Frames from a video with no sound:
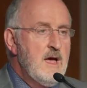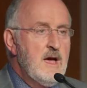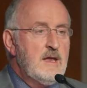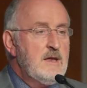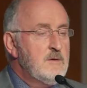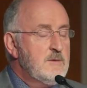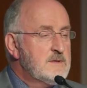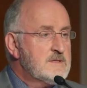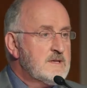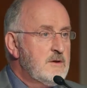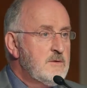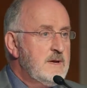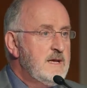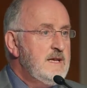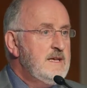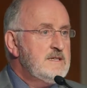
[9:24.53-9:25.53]
And it was so
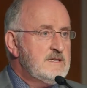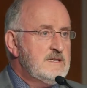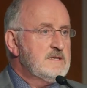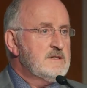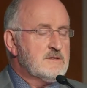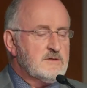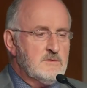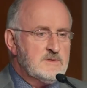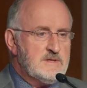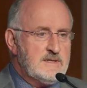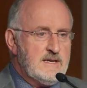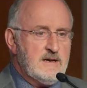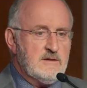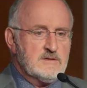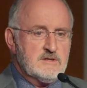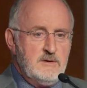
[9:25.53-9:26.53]
easy to sort it
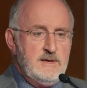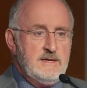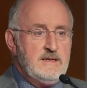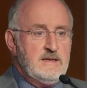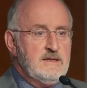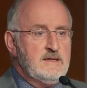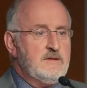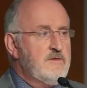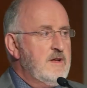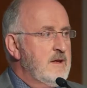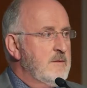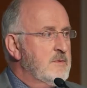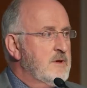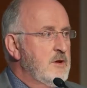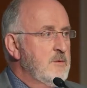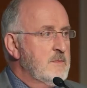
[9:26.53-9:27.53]
out. So he didn't
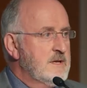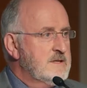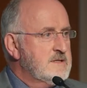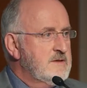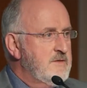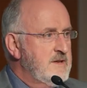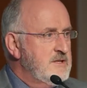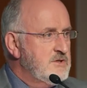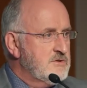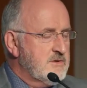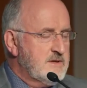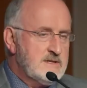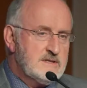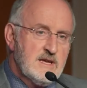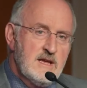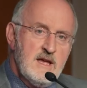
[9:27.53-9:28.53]
develop cumulative
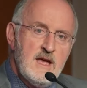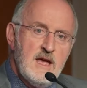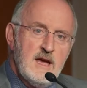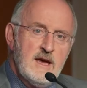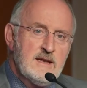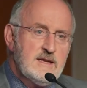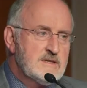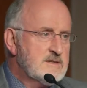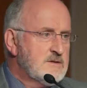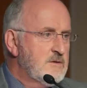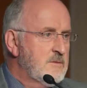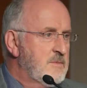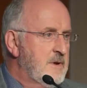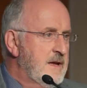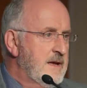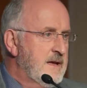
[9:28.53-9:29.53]
injuries, and he's still
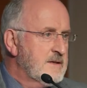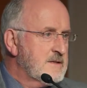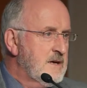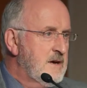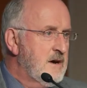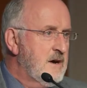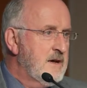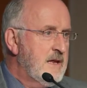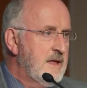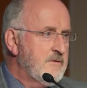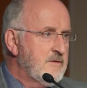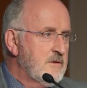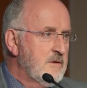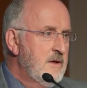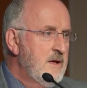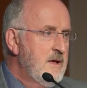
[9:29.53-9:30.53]
playing at a high
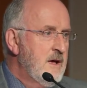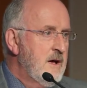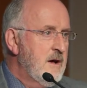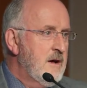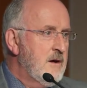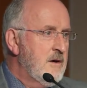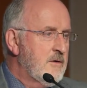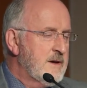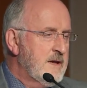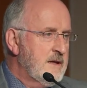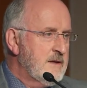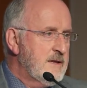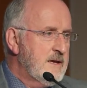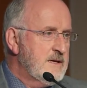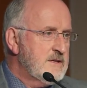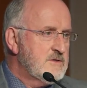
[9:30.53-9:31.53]
level hockey at
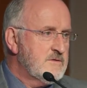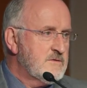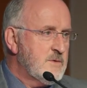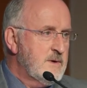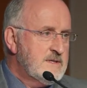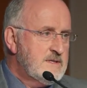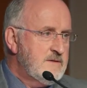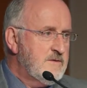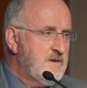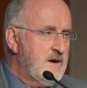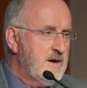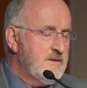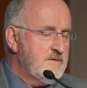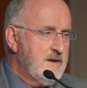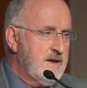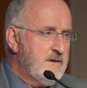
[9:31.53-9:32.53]
the age of
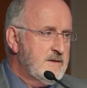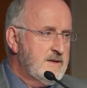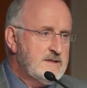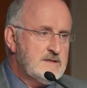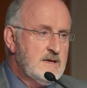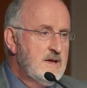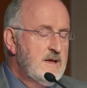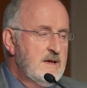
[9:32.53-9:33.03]
25 now, and is